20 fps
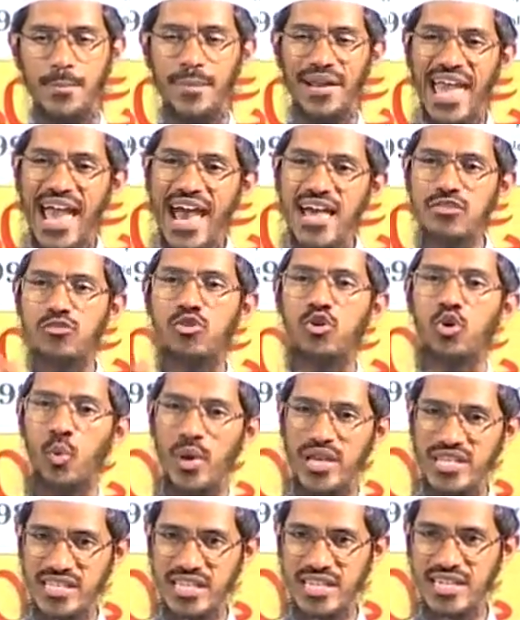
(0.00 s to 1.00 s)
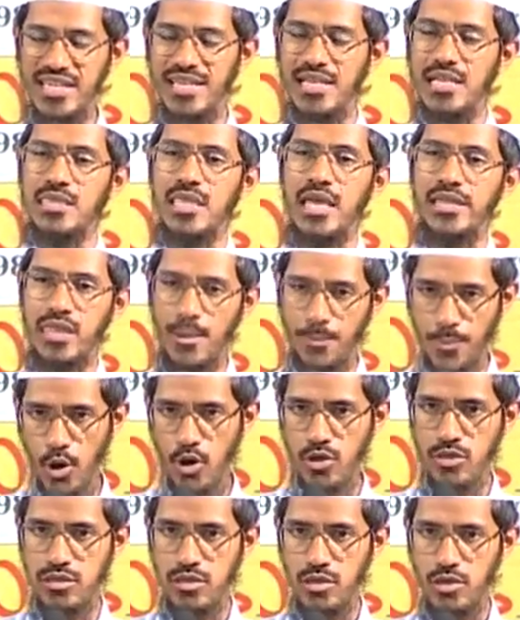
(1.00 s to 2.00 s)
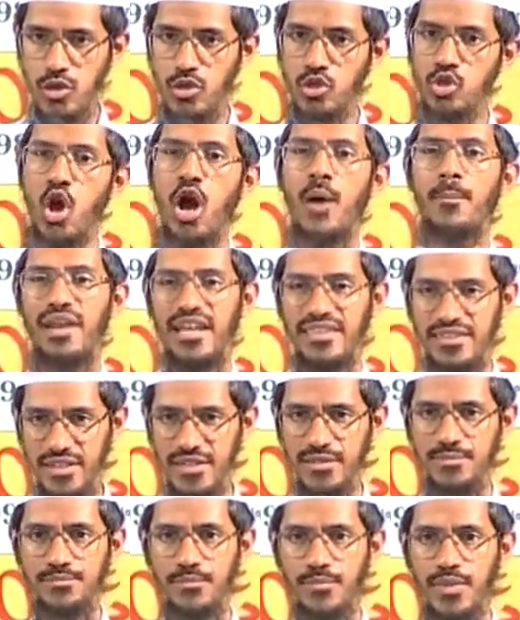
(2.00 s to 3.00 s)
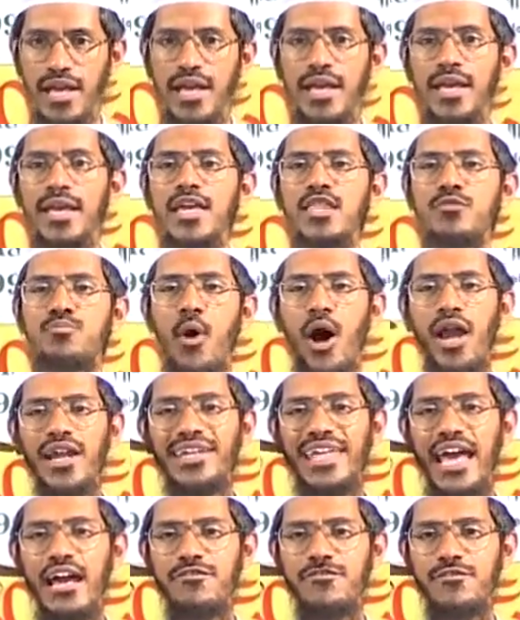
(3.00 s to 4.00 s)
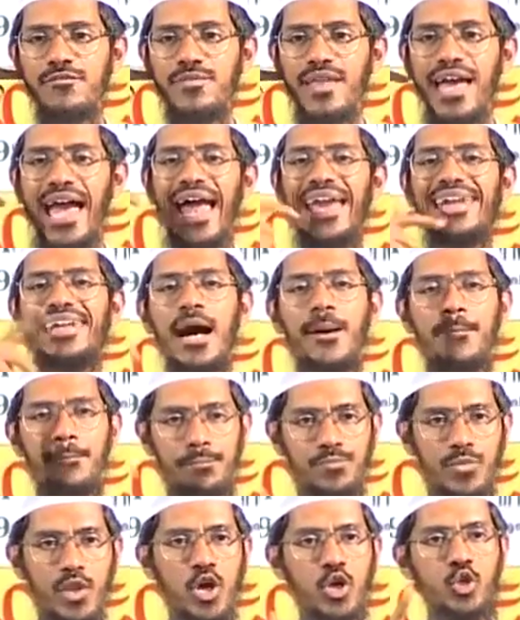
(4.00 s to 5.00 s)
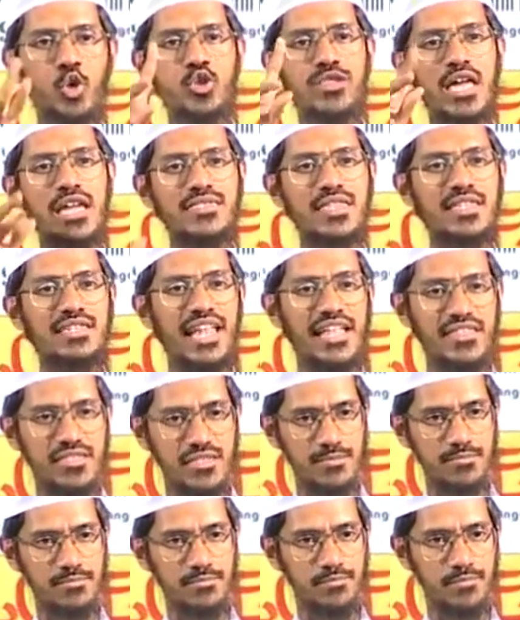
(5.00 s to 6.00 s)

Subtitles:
But I asked you a question, that suppose your brother, he is born deaf and dumb, two senses less,